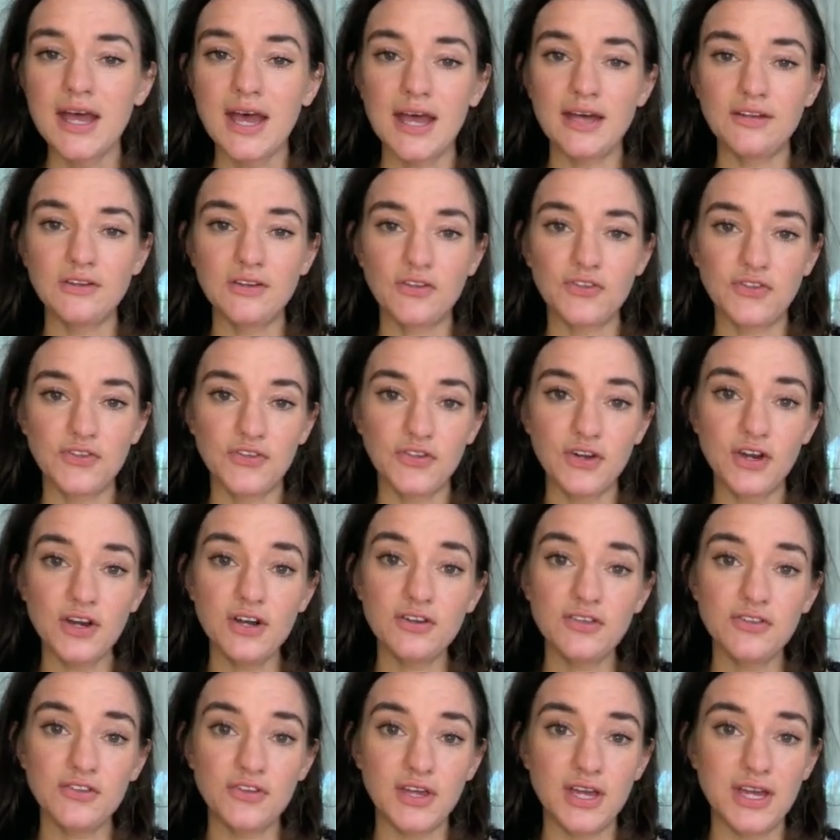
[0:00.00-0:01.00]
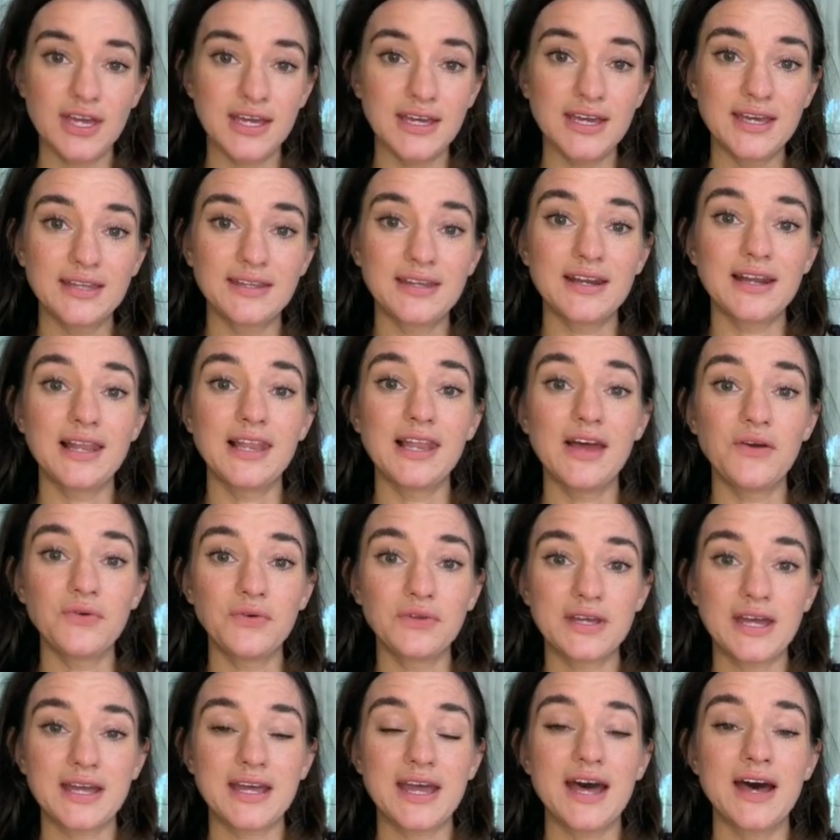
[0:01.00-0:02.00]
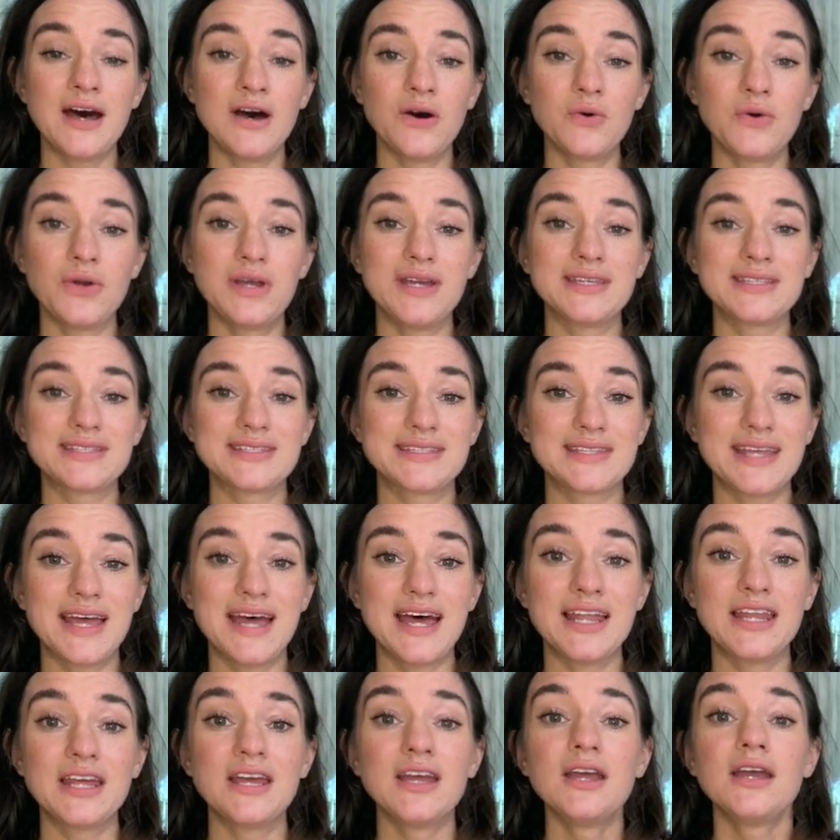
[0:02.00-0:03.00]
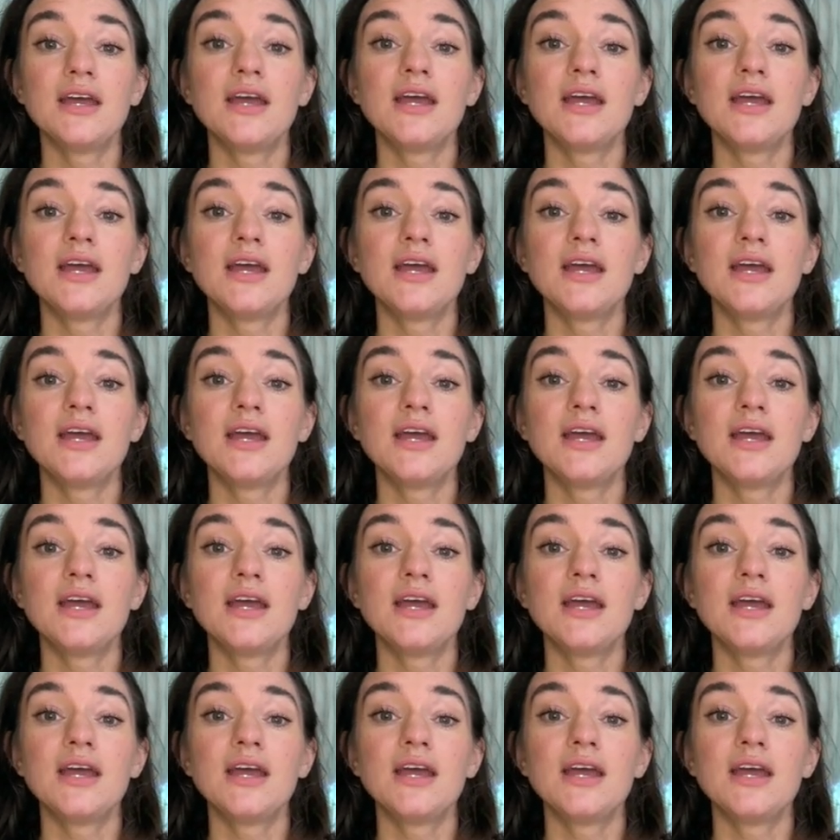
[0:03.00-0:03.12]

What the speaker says: And the third thing that I love with cacao is that